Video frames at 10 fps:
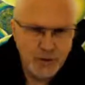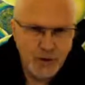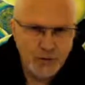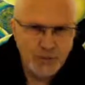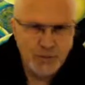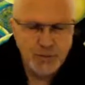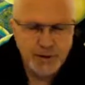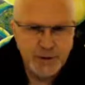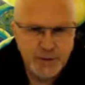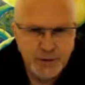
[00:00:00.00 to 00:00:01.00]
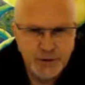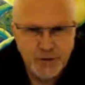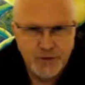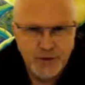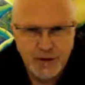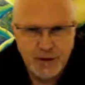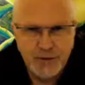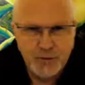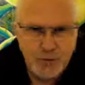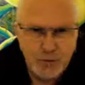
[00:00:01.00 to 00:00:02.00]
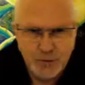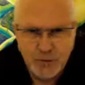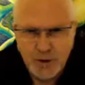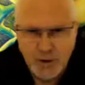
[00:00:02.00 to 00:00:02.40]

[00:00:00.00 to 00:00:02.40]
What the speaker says: hospital benefits and for